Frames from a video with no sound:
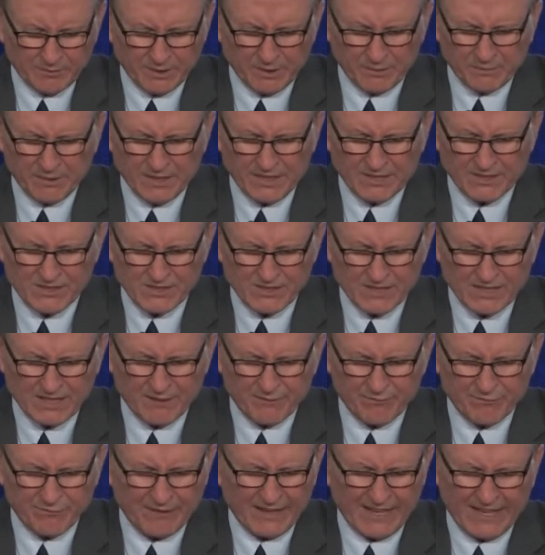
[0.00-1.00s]
we must uh,
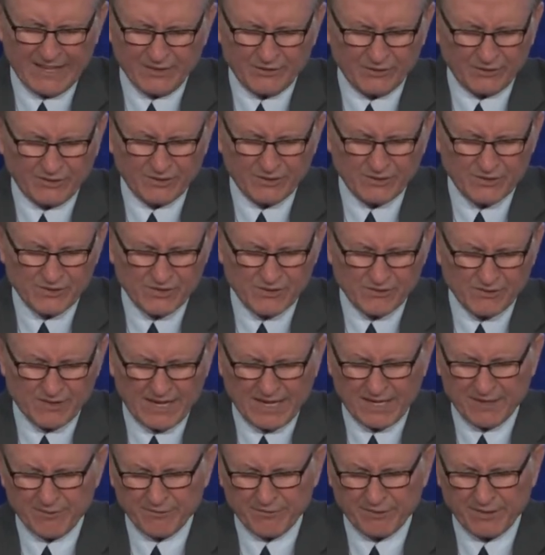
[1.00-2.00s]
face
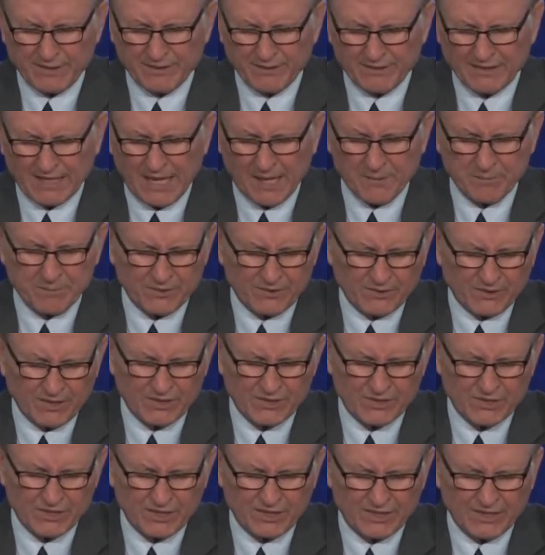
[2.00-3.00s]
strife and
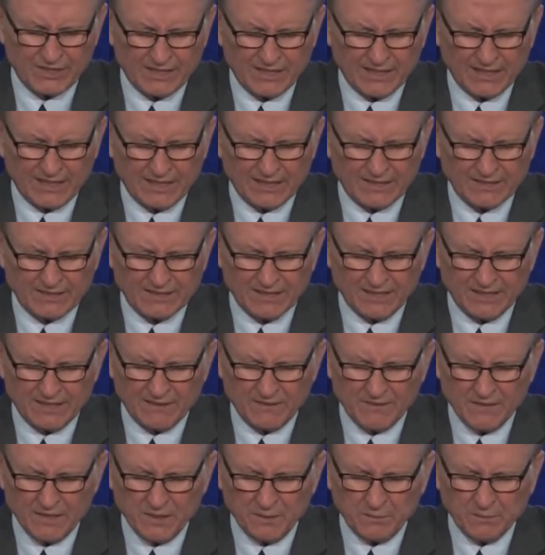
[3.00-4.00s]
opposition. And uh,
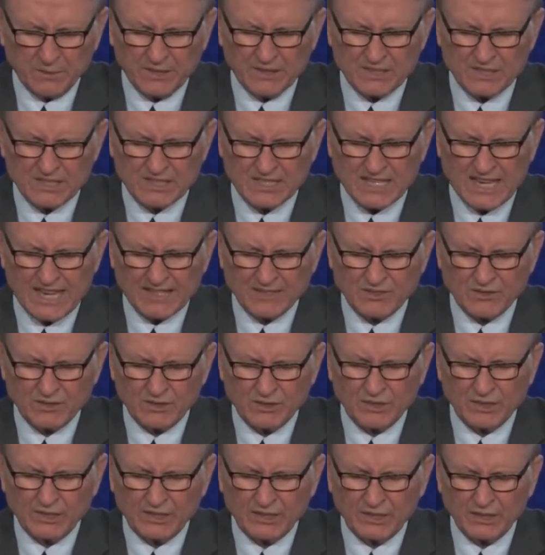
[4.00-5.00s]
we just ask,
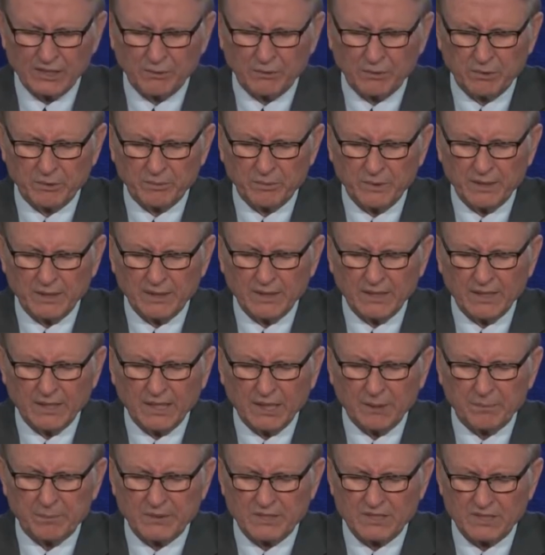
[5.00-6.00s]
Lord, that you will
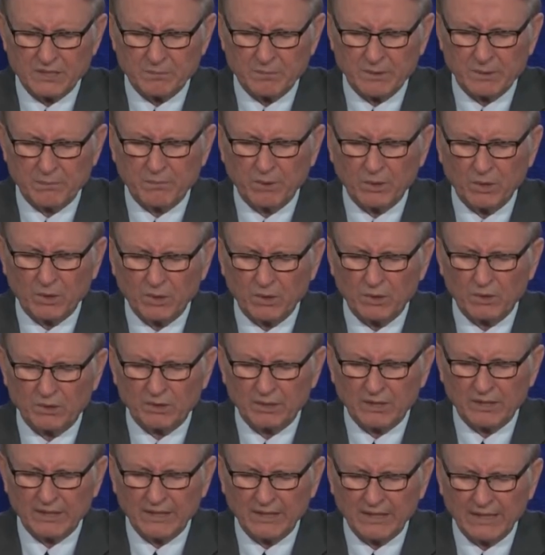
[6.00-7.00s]
help us to be
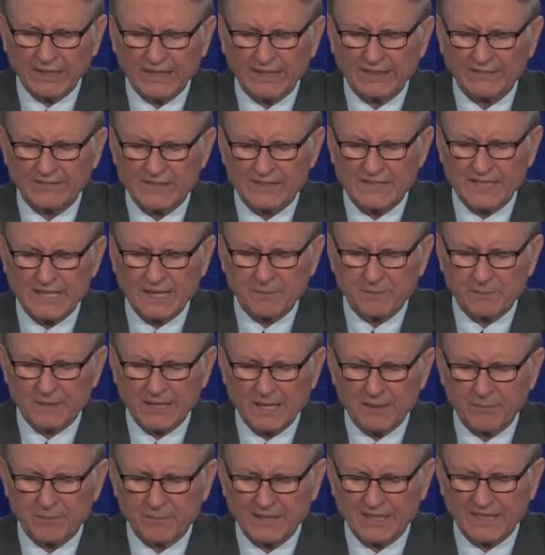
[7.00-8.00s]
bold and at the same
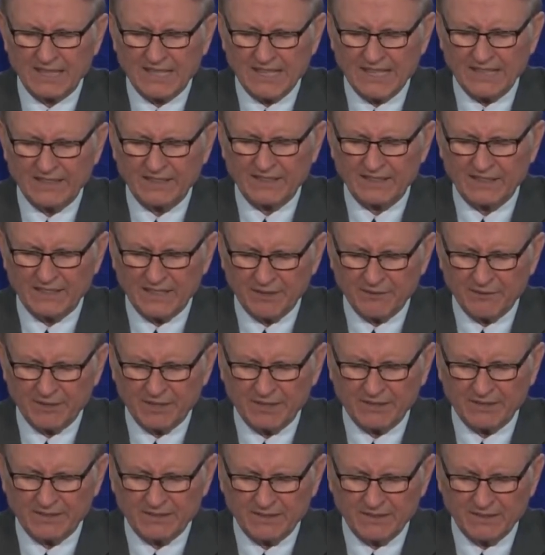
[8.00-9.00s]
time be kind and
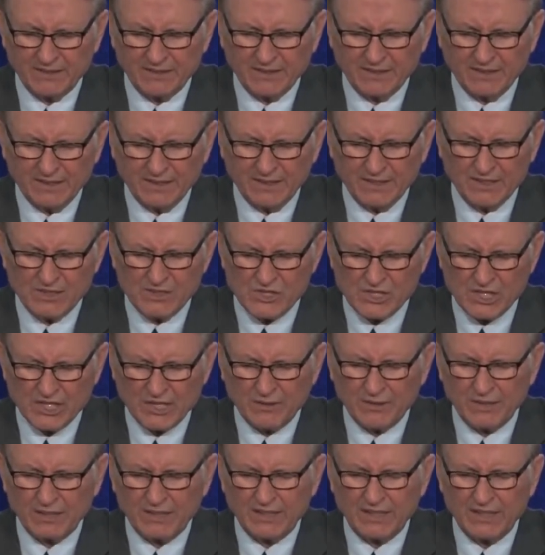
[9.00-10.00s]
loving in
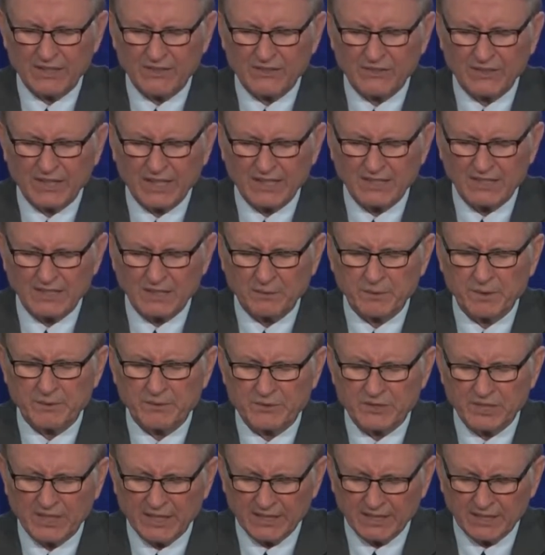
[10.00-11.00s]
sharing these things that we've
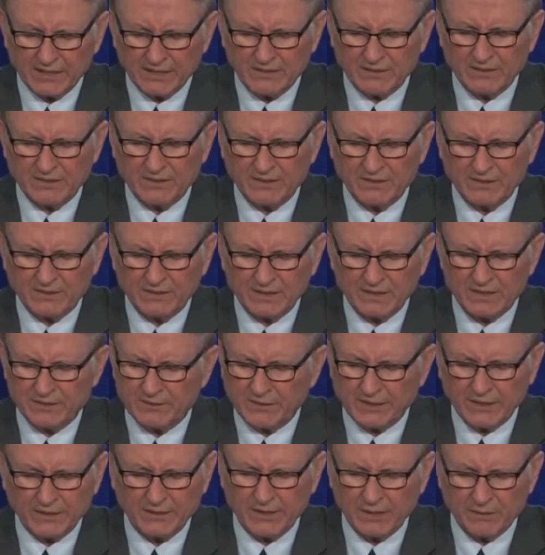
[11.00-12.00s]
studied, these
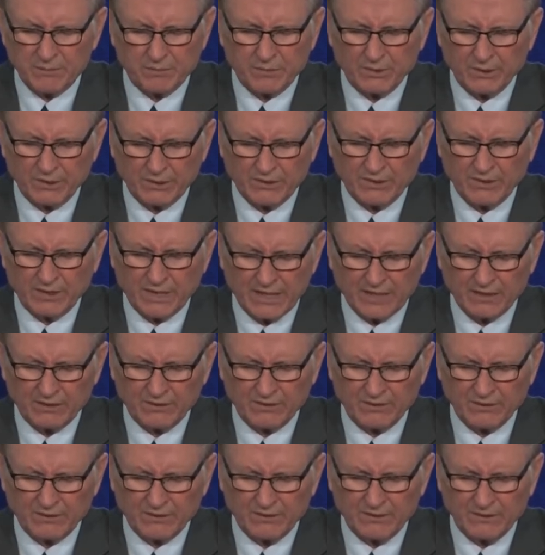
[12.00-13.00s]
very important
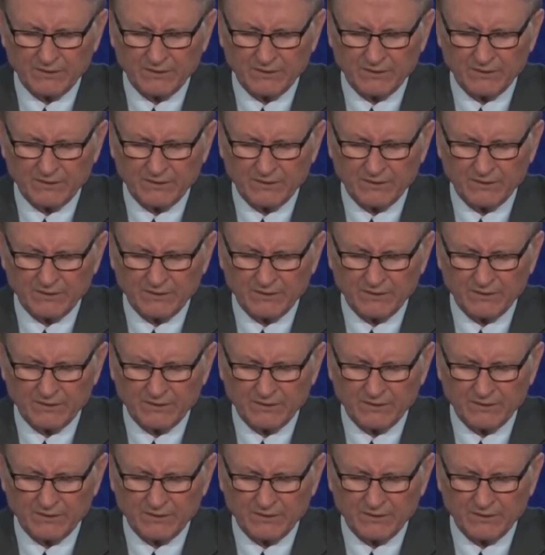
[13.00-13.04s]
things.